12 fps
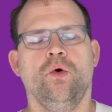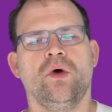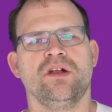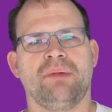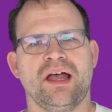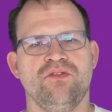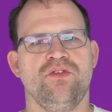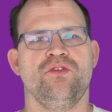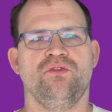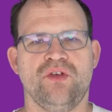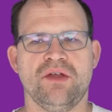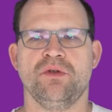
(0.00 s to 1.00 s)
One of my
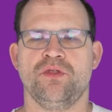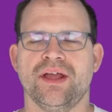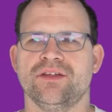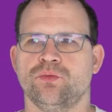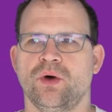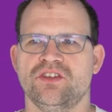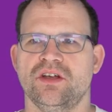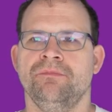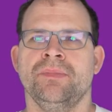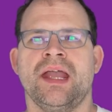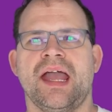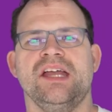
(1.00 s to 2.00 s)
favorite things wasn't
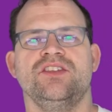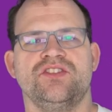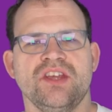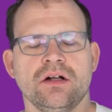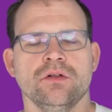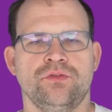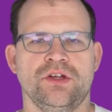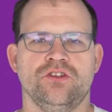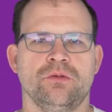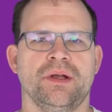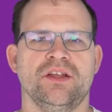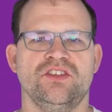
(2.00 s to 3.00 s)
a single
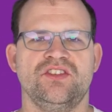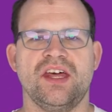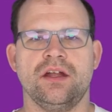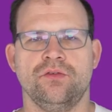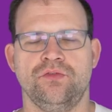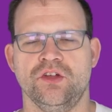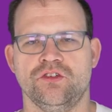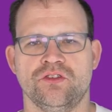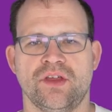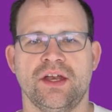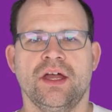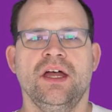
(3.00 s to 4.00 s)
feature, but a set of
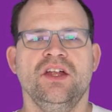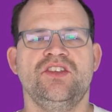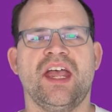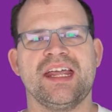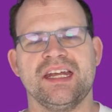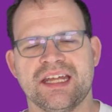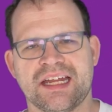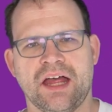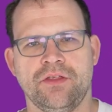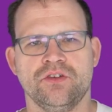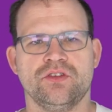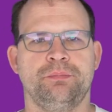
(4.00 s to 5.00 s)
features that, taken
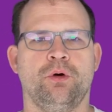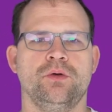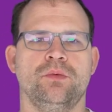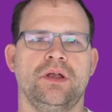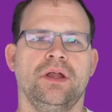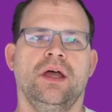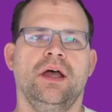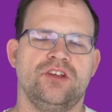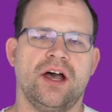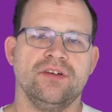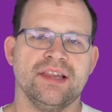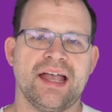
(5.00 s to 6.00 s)
together, support what
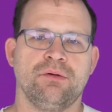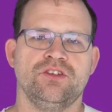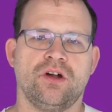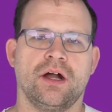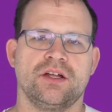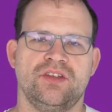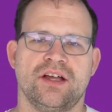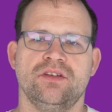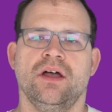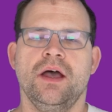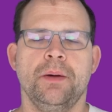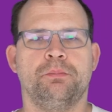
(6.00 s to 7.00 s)
Java language architect
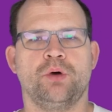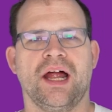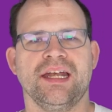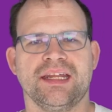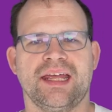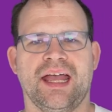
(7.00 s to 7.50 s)
Brian